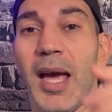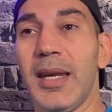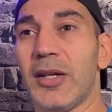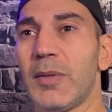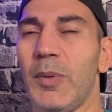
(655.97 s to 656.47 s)

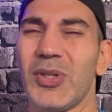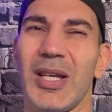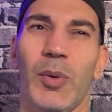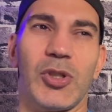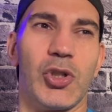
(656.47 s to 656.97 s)
Now, some people say,
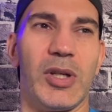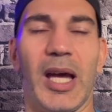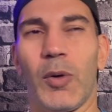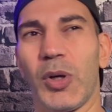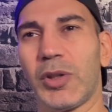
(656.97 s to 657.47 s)
well, Joe, you
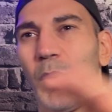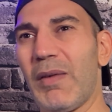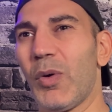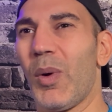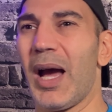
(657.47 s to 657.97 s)
got to work the
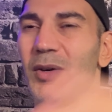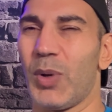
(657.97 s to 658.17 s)
waiver wire.